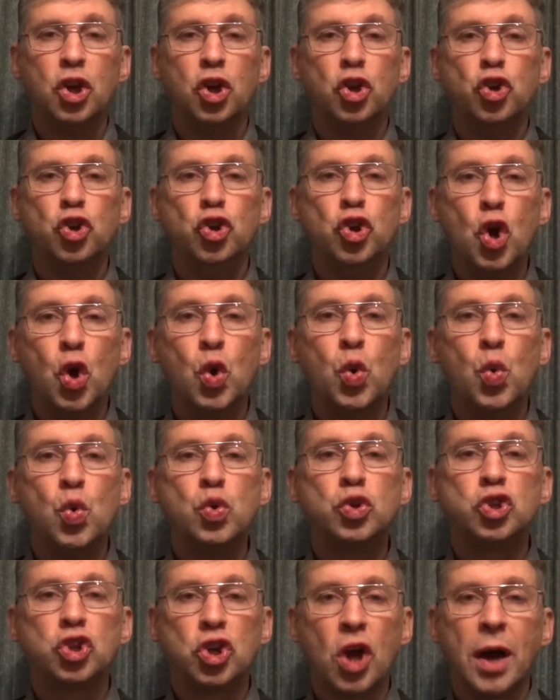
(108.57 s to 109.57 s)
"No
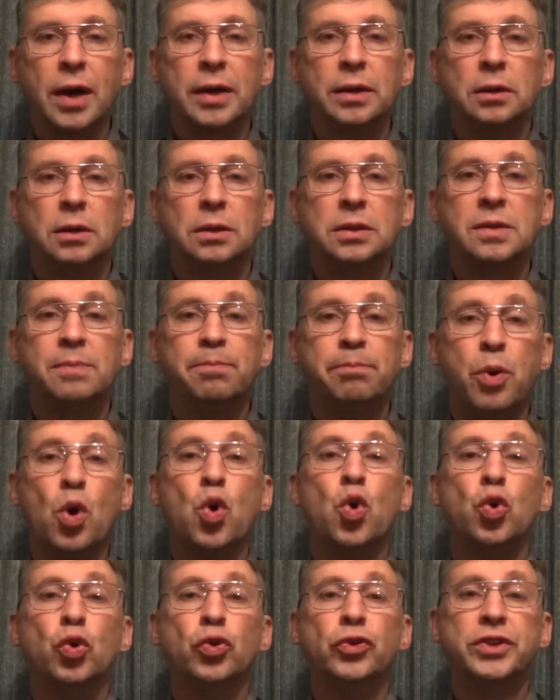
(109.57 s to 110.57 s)
child
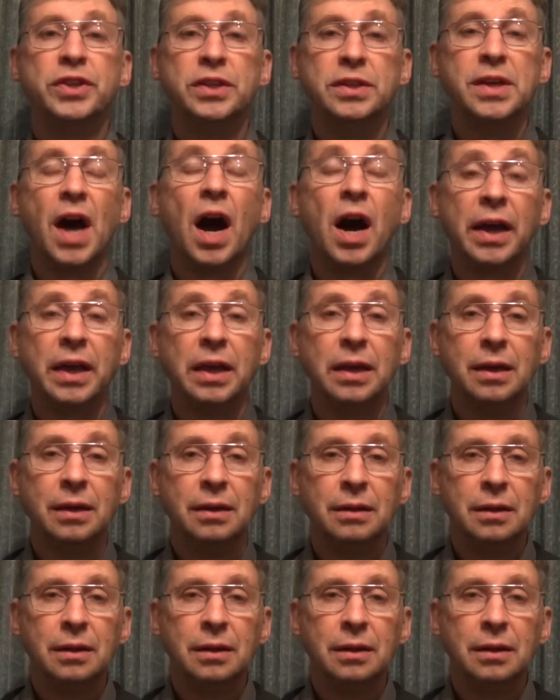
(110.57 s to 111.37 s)
born to die."